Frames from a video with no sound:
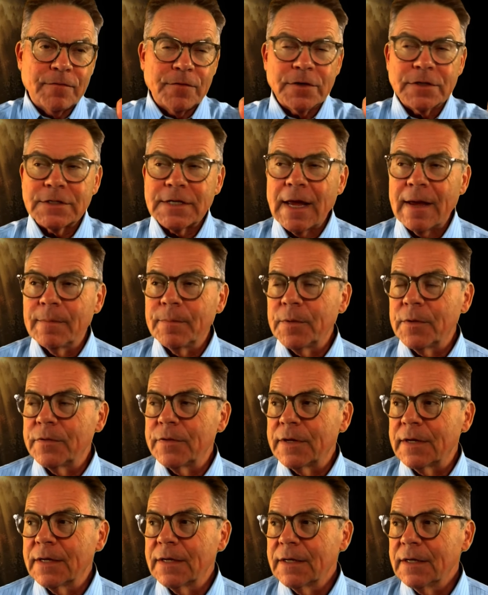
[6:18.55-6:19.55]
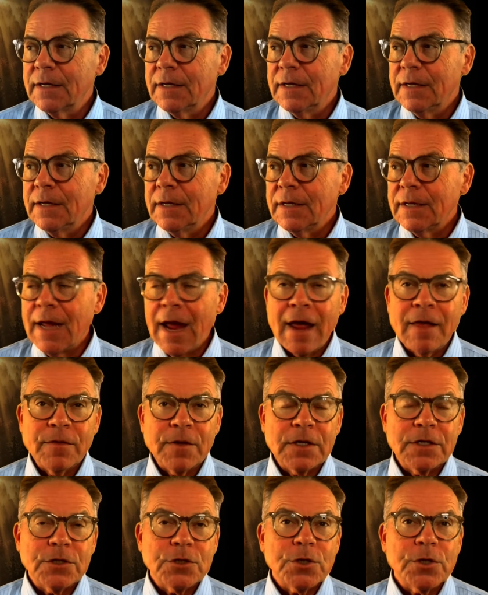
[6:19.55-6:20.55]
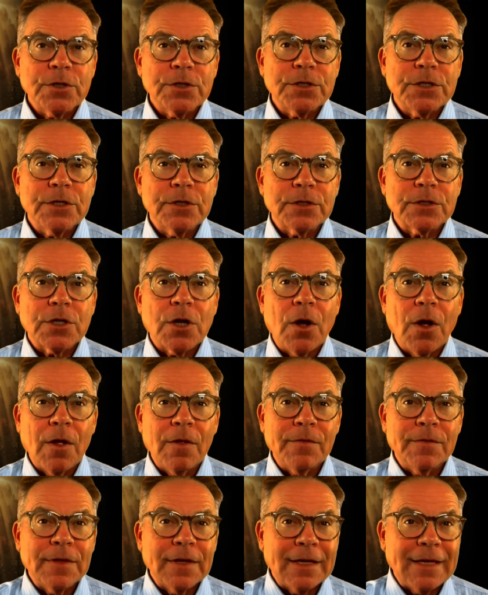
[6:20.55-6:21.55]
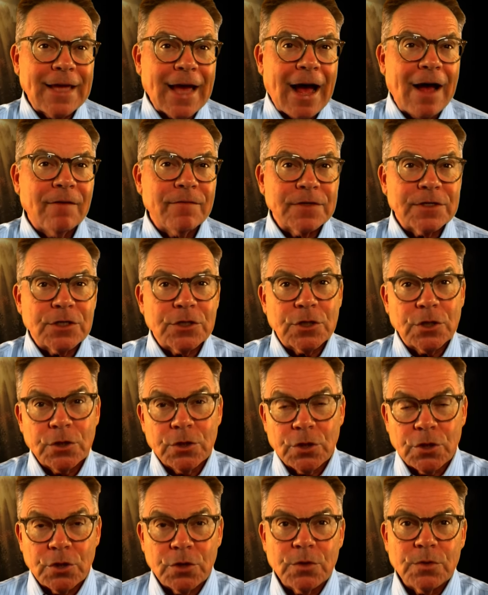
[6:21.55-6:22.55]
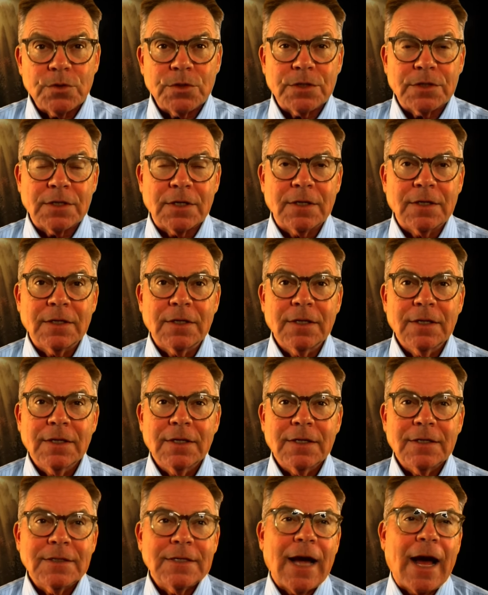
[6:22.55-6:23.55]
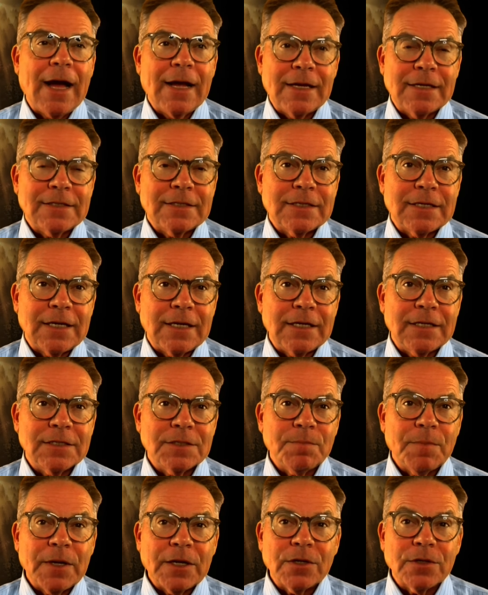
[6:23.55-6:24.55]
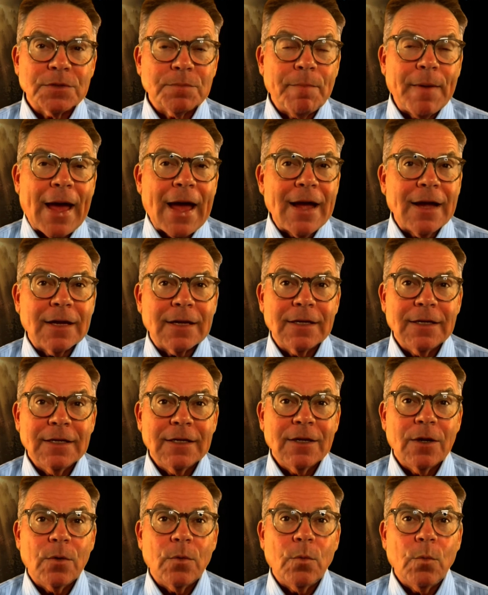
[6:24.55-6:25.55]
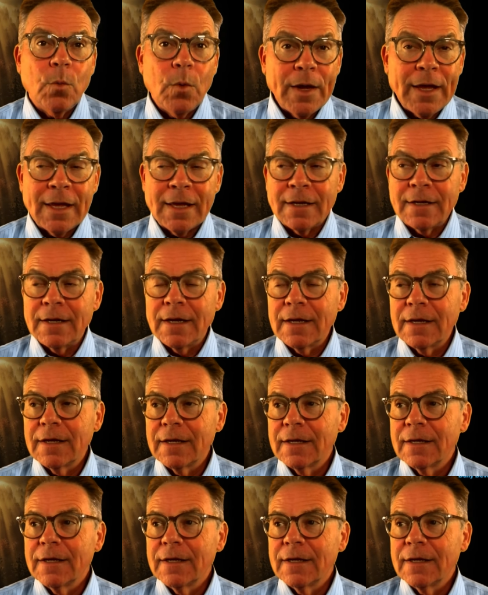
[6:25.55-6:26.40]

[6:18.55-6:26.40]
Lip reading: For example, the Catholic Church here is called the Galveston-Houston Diocese, because back when